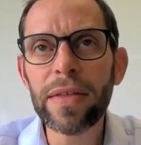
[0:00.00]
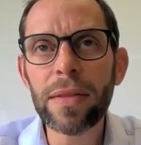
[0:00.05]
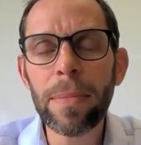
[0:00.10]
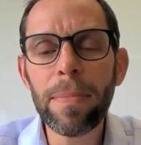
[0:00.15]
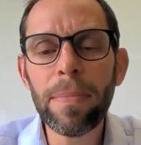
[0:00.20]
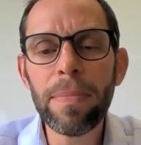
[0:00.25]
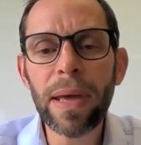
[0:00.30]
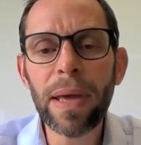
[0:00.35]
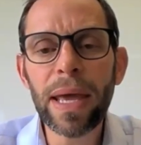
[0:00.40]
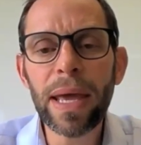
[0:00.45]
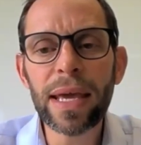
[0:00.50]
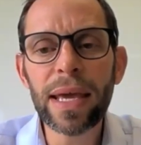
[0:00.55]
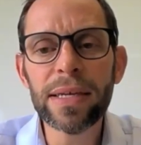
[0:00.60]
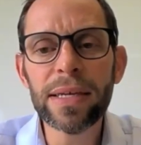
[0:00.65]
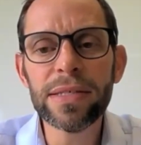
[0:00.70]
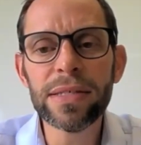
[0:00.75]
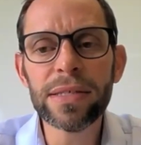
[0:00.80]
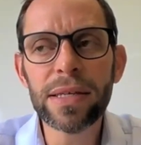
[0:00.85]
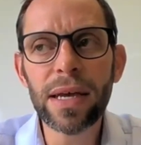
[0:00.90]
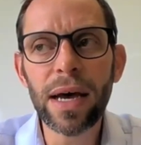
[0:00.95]
the
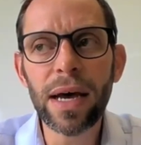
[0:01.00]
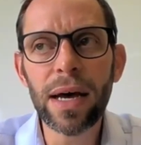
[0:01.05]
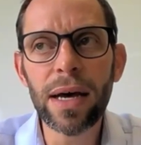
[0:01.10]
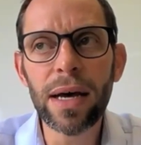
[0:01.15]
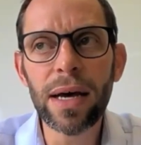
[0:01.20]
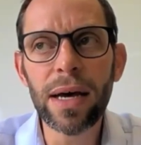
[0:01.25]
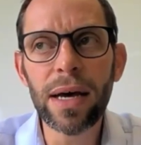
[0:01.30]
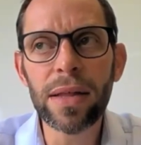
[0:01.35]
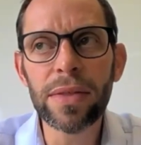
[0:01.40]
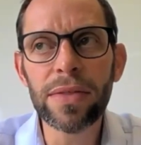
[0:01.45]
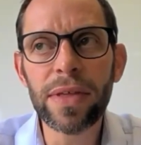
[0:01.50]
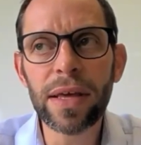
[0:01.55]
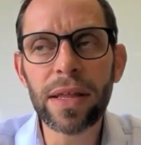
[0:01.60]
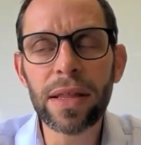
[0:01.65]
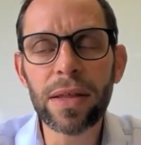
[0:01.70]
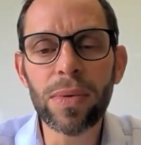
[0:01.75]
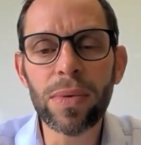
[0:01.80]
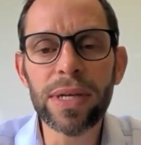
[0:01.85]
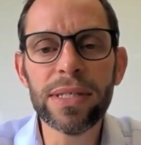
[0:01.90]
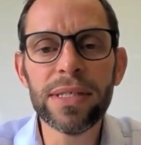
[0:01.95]
biggest
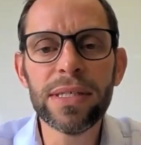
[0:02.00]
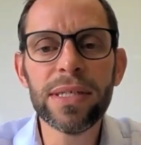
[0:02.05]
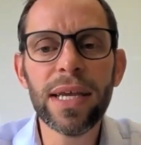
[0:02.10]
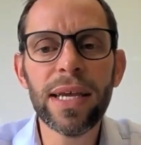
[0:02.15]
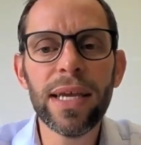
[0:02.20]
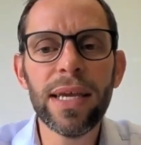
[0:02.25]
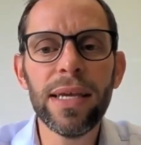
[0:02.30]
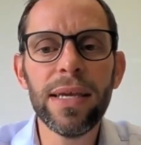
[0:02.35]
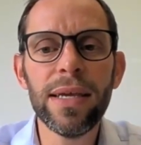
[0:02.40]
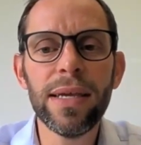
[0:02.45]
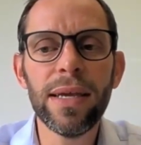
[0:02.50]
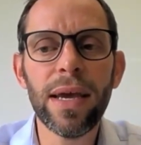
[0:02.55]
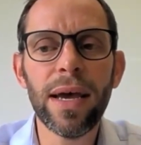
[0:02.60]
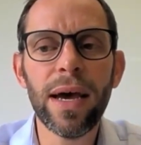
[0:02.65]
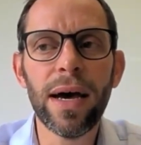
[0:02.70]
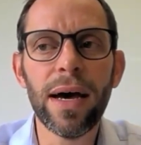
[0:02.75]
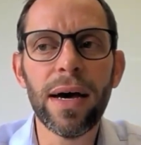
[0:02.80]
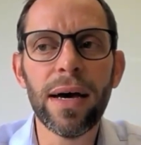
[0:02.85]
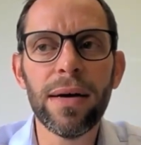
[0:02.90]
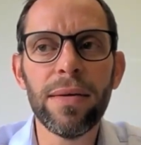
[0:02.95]
thing that we see,
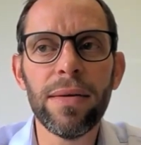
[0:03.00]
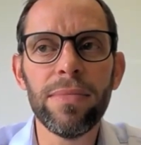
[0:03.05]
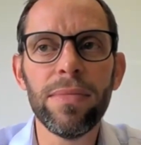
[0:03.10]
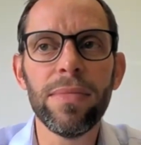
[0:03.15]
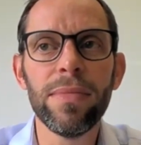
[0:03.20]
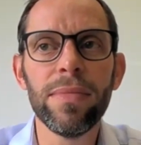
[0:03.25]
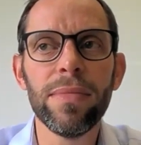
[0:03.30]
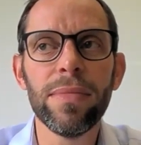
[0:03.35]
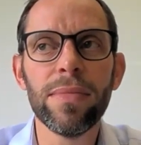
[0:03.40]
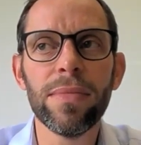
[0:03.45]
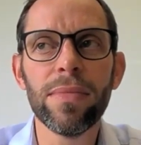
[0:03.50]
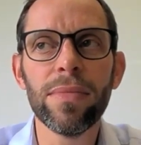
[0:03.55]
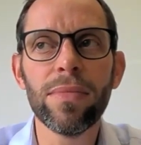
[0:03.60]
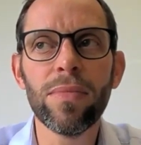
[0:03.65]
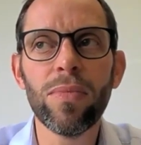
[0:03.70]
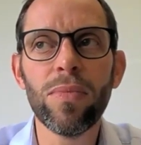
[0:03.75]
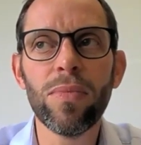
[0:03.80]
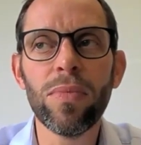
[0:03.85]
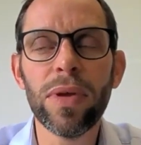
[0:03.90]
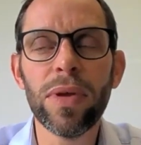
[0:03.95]

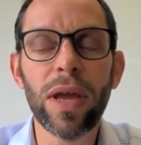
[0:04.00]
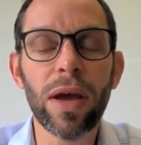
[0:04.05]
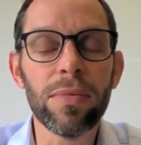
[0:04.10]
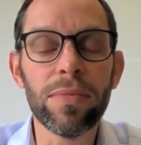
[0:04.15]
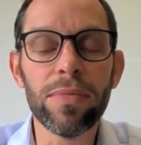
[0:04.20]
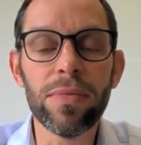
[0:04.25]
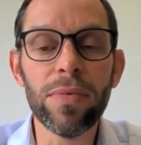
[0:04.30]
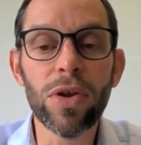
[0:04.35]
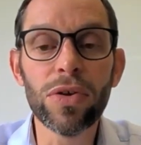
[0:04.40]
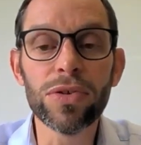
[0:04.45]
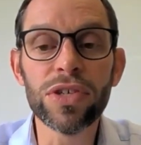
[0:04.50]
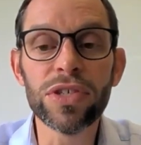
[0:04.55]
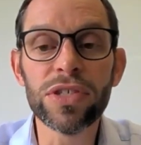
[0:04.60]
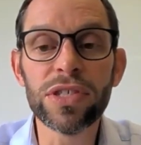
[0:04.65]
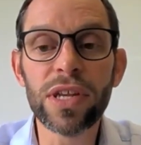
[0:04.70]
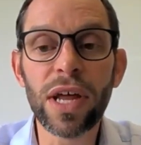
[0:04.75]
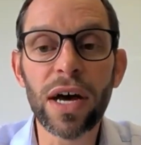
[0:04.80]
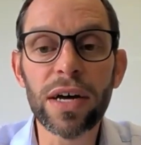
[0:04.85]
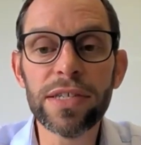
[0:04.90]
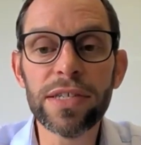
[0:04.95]
not just
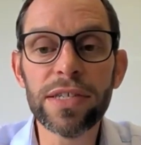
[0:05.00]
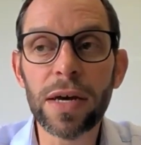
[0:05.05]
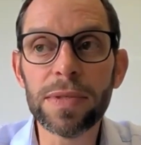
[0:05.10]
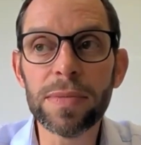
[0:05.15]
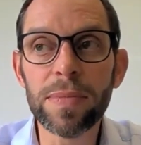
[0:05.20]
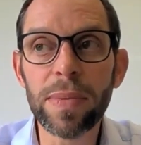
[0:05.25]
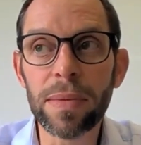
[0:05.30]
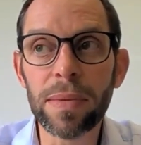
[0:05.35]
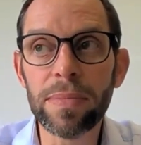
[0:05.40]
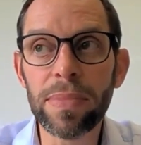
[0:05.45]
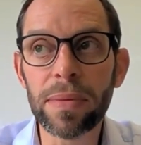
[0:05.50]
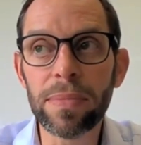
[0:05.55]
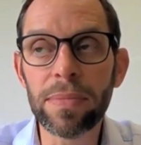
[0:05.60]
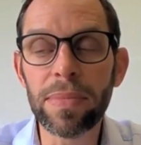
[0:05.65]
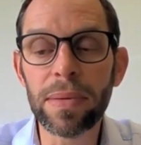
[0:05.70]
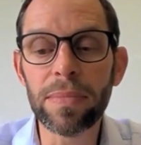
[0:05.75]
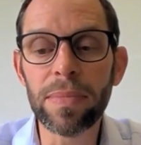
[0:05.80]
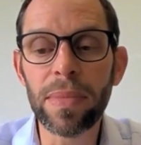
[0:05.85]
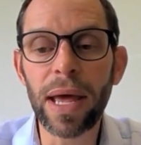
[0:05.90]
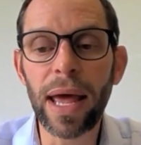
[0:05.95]
startups, but
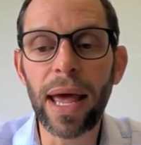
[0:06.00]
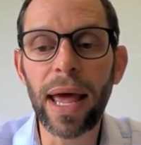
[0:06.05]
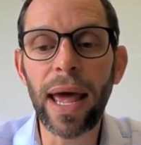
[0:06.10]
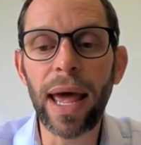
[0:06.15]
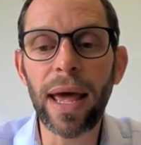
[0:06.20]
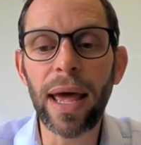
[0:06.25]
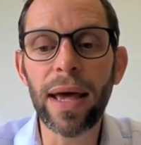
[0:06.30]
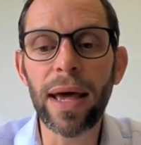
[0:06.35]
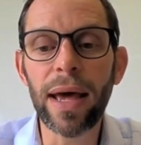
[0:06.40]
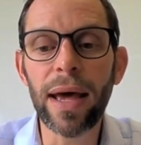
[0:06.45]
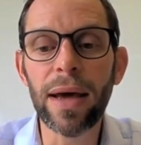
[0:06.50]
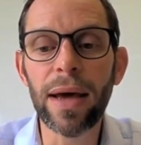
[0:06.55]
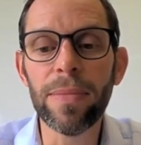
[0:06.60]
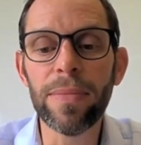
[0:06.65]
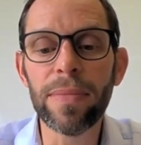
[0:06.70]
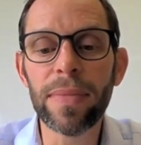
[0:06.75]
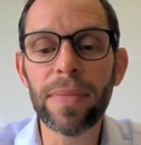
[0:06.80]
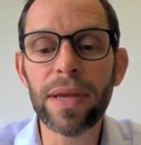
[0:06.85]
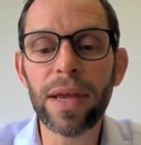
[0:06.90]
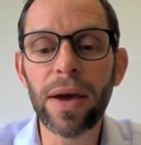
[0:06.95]

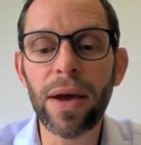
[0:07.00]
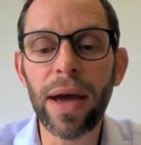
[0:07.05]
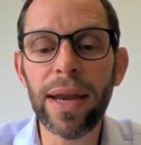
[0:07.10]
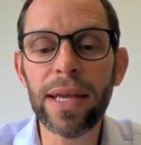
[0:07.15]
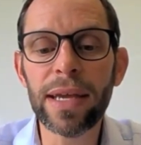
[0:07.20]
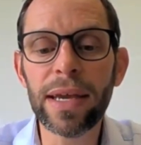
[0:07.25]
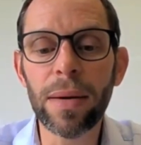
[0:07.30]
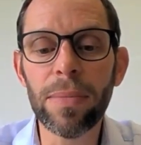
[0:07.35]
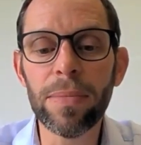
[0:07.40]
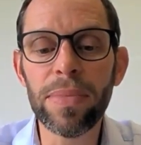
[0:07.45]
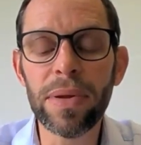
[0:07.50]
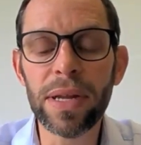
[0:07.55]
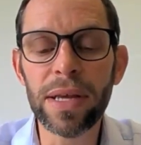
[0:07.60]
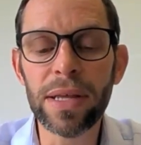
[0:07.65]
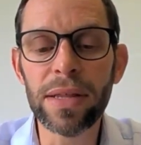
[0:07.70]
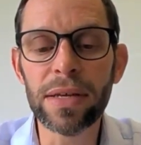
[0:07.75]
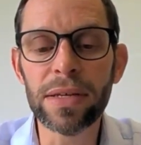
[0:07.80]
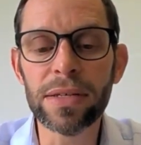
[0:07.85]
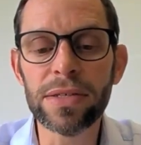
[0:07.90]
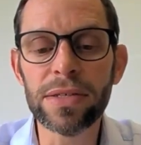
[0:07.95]
any company